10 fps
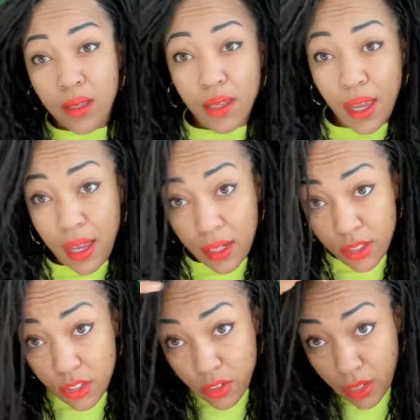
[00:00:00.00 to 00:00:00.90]
kind of
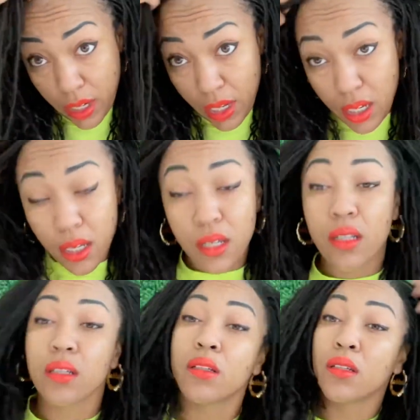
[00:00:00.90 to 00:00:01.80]
straight.
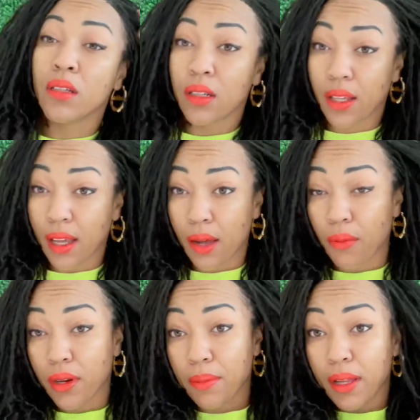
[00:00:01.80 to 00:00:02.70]
Like I
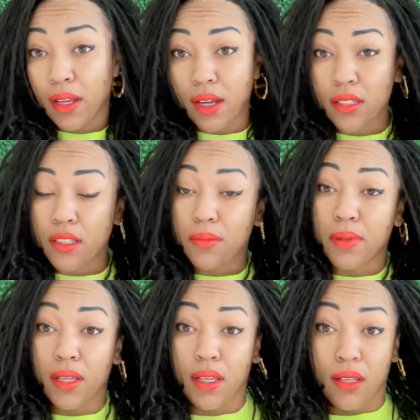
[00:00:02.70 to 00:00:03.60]
wanted my locks to
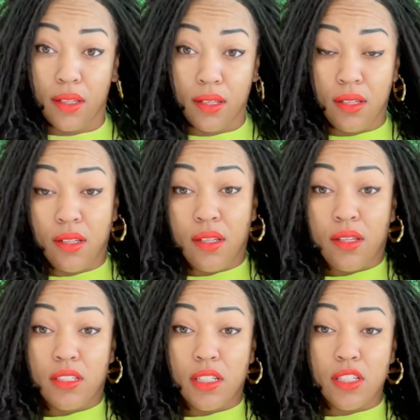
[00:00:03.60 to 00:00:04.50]
be
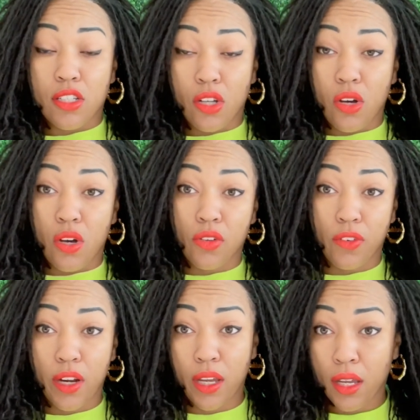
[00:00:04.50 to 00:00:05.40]
just long,
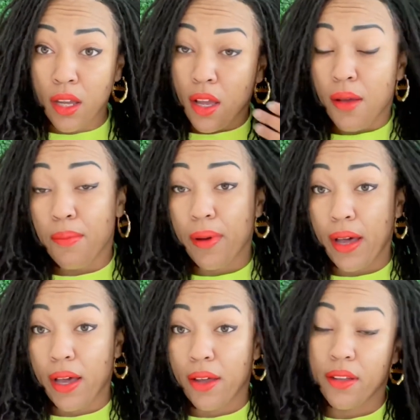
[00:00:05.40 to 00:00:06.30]
right?
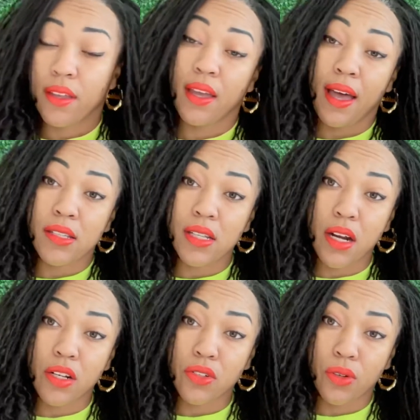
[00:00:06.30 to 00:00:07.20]
But I
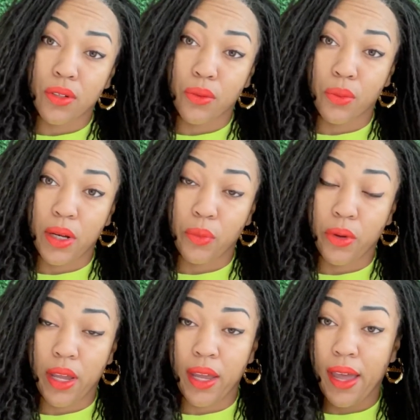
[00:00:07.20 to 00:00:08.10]
started doing them one
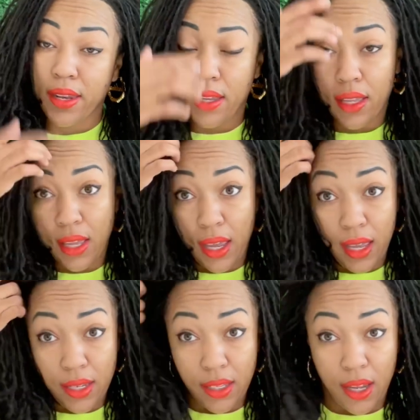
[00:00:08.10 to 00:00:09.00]
way and then I
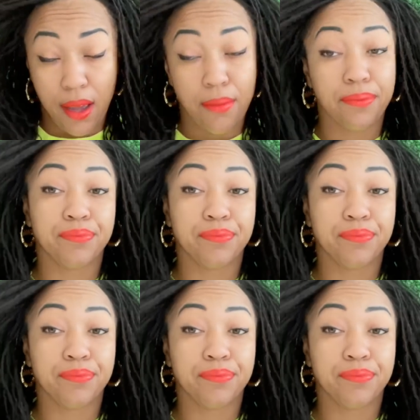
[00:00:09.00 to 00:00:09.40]
ended up